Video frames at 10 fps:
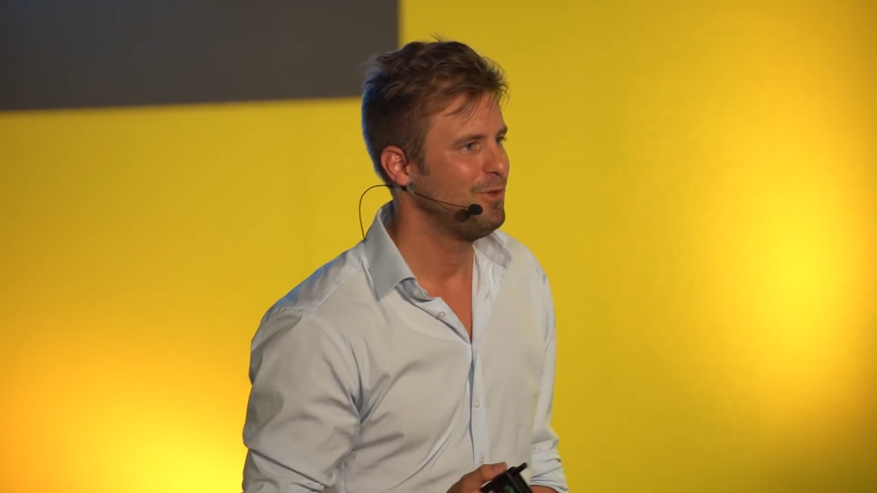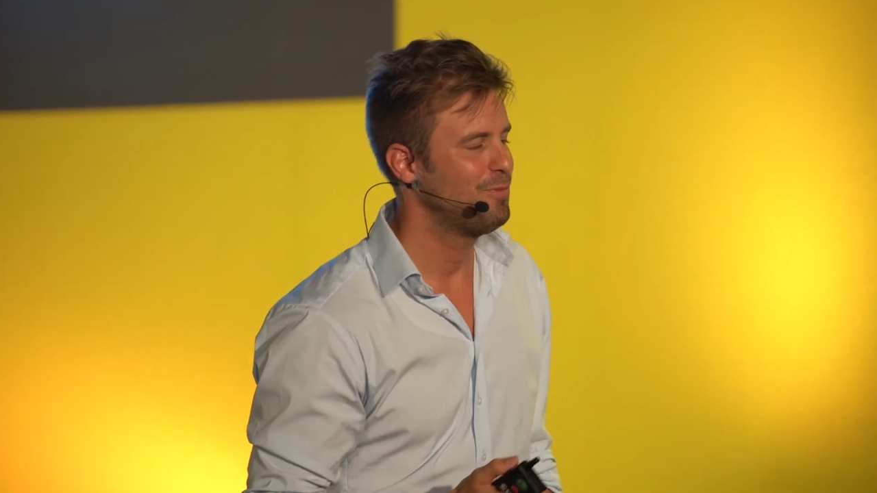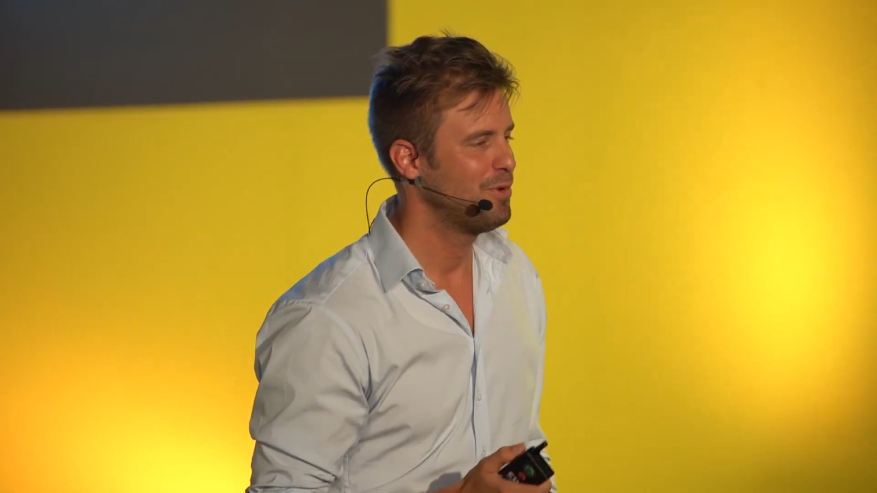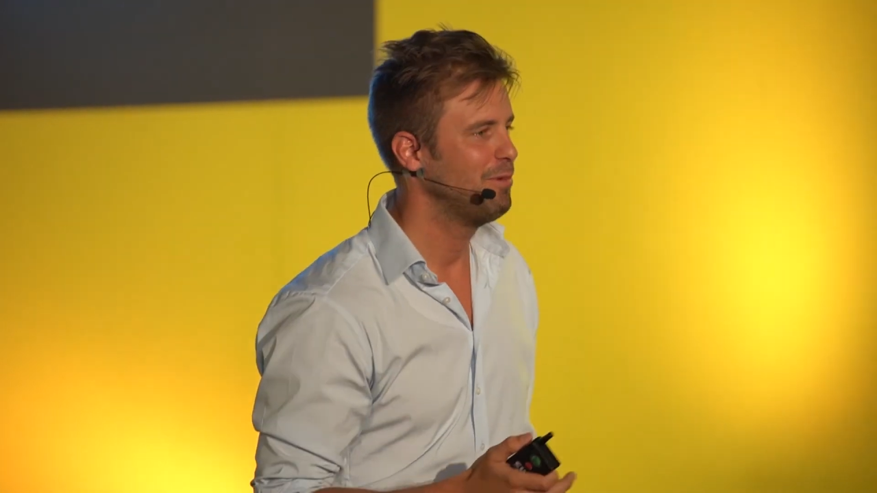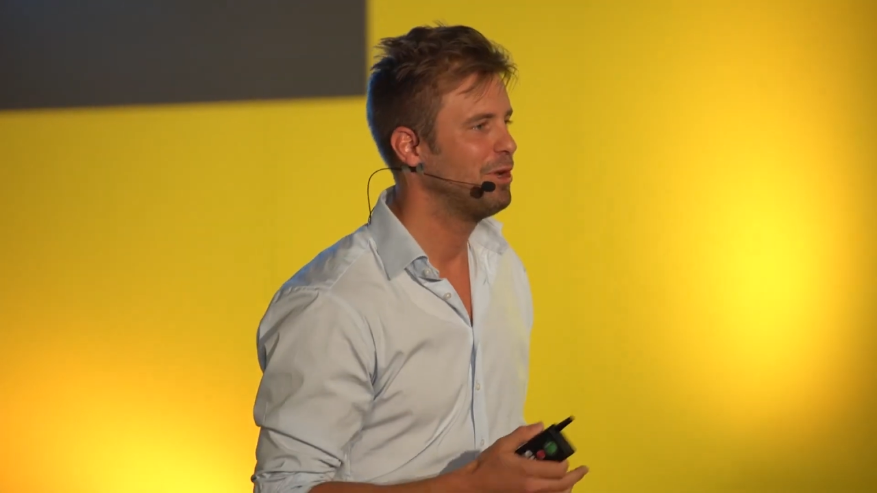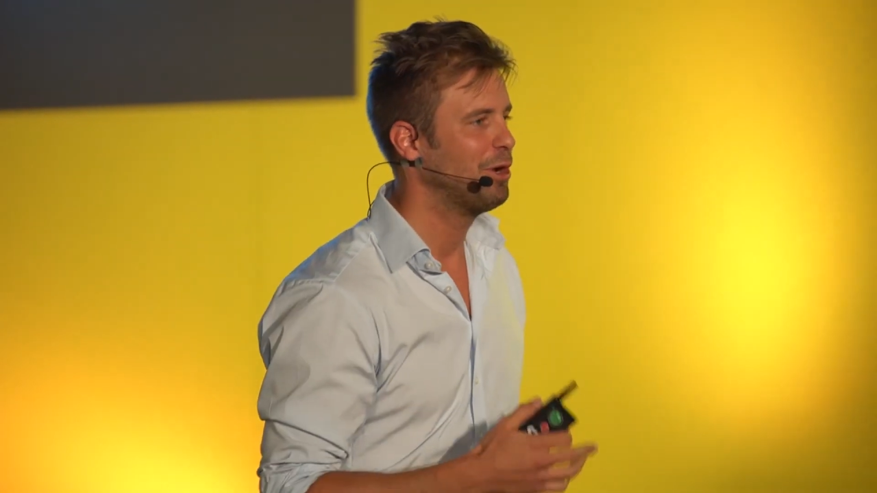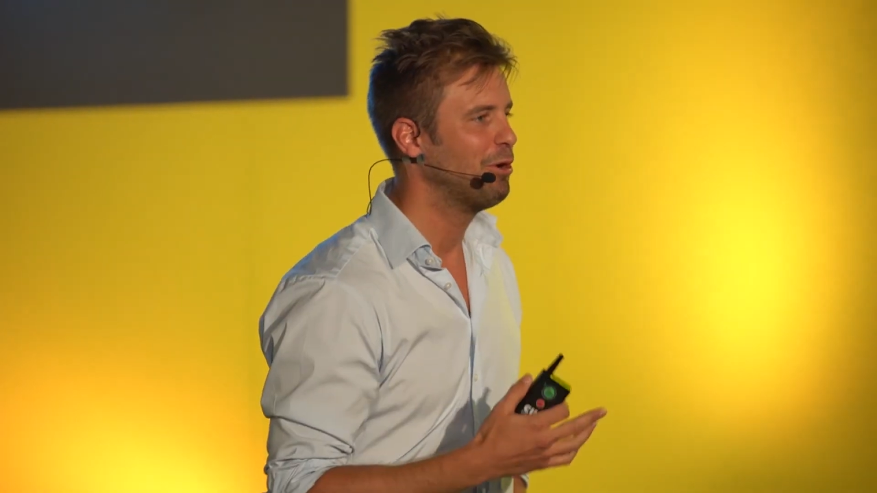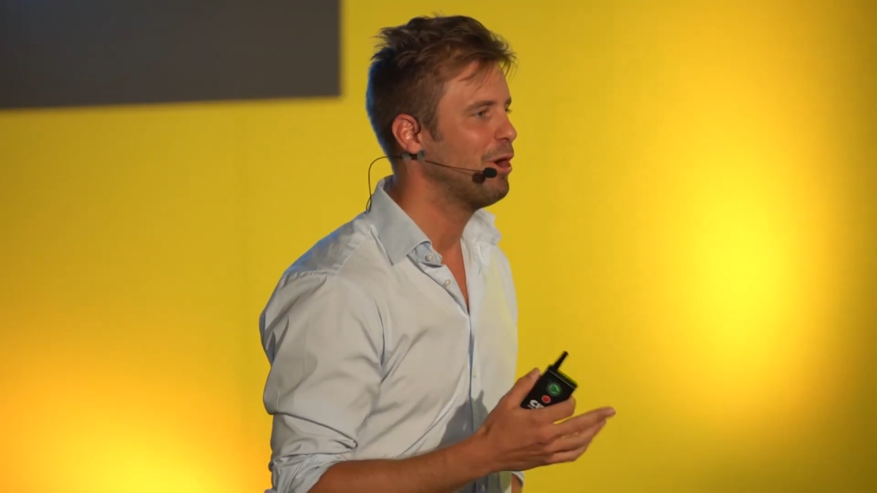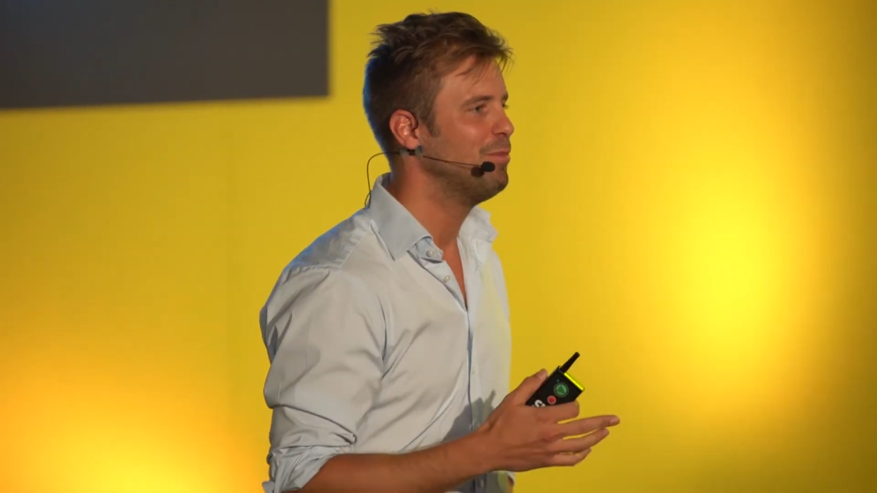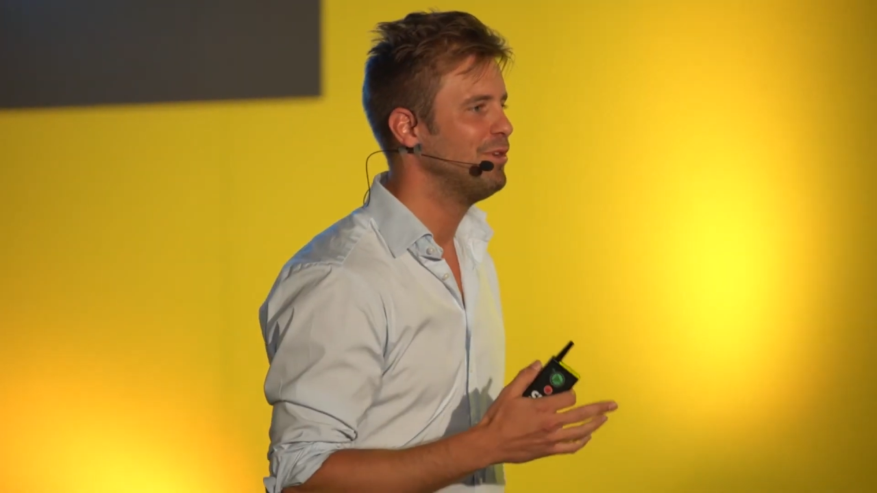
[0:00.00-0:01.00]
you're probably going to
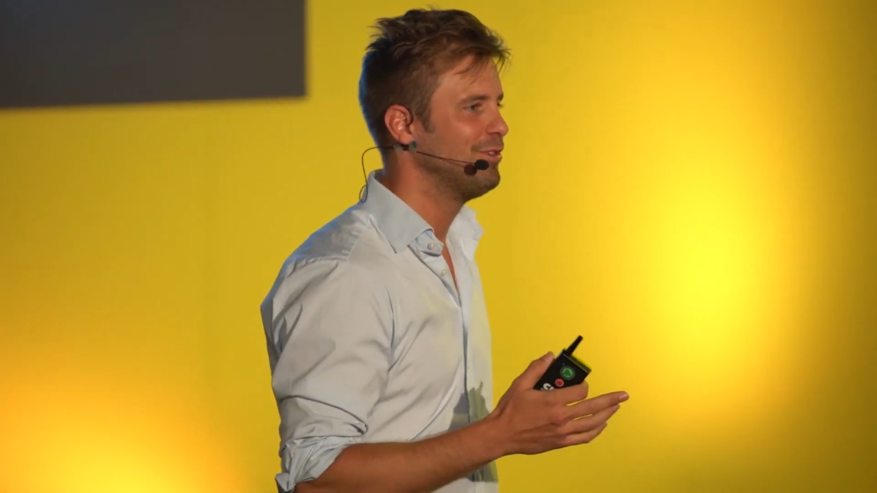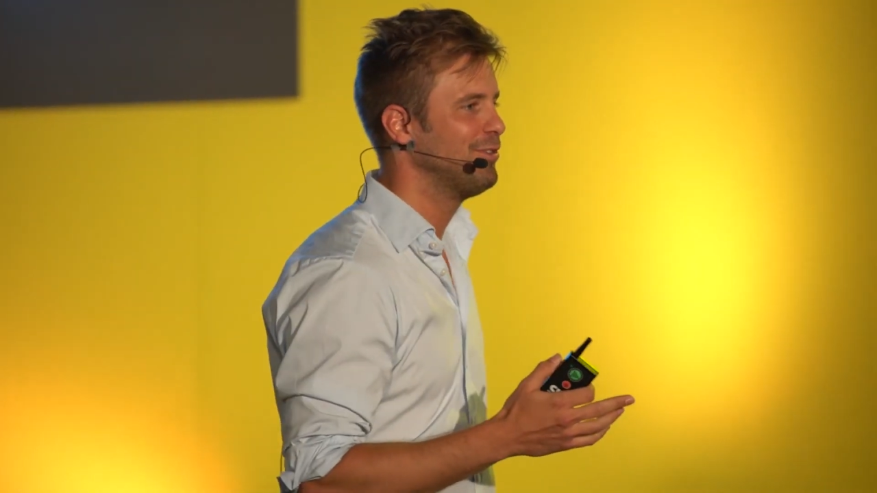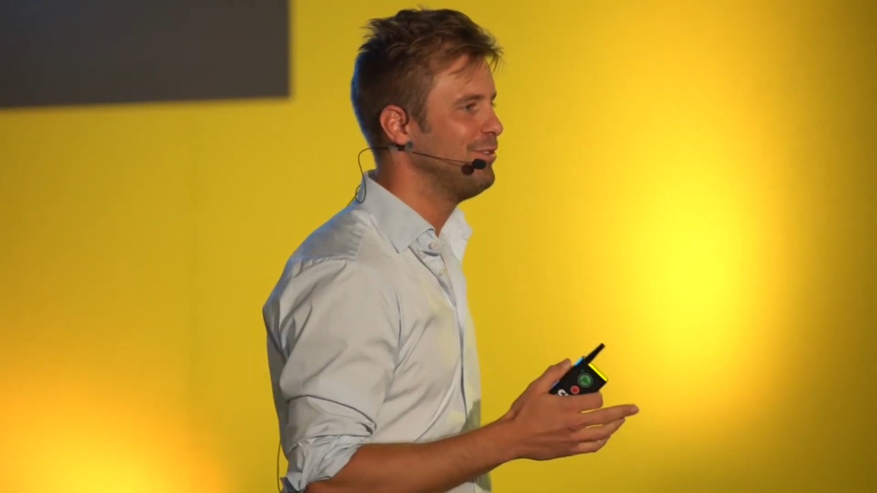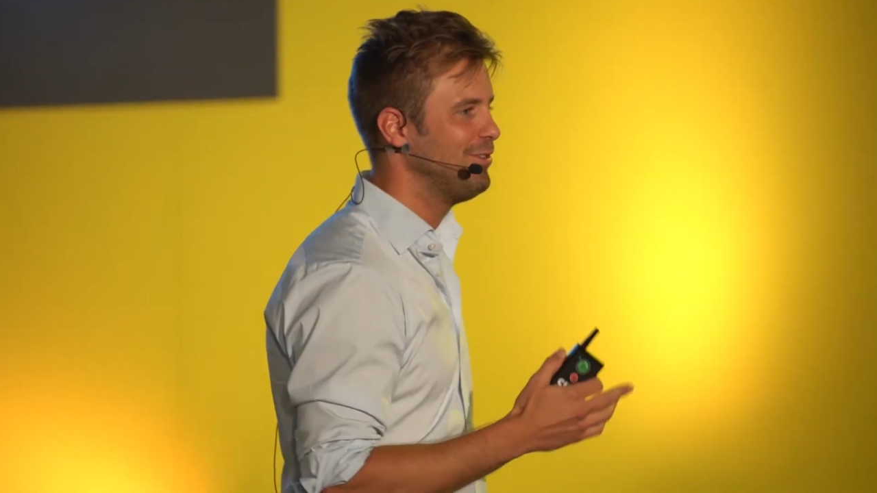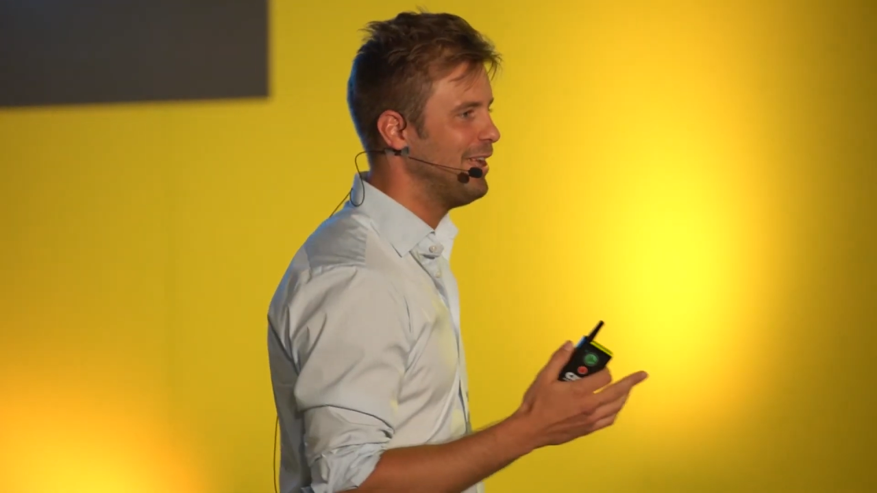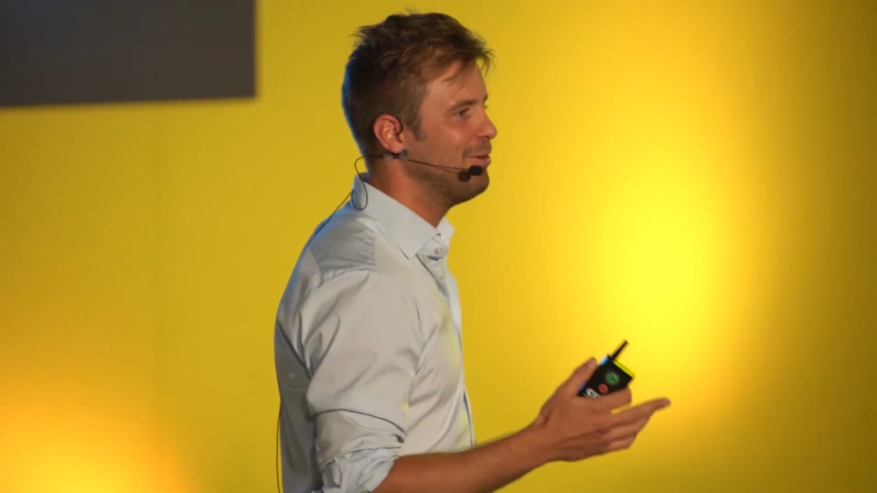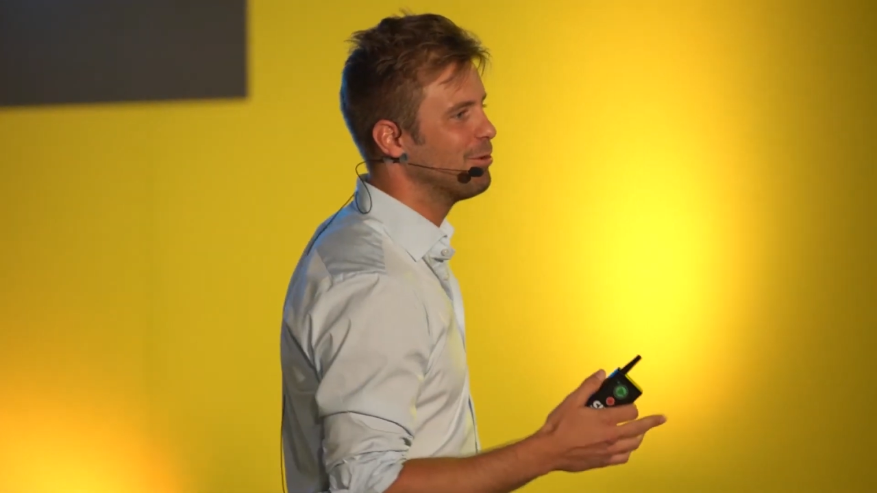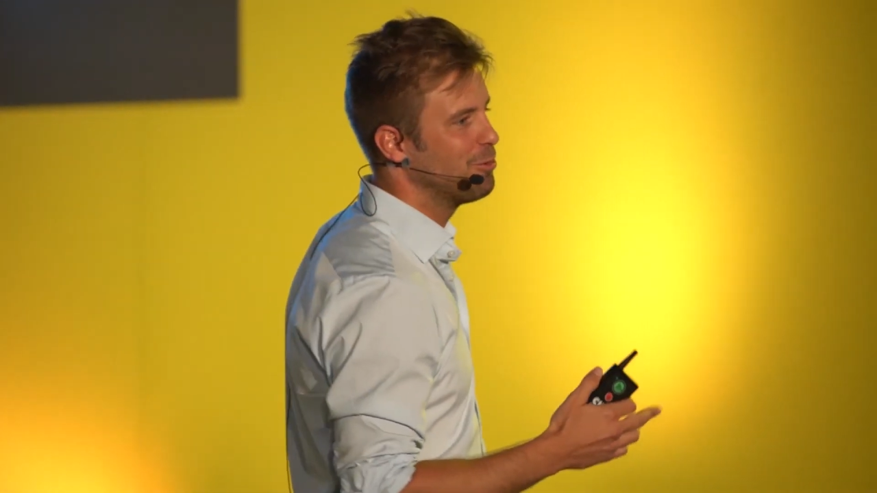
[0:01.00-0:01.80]
grow a business to 10 or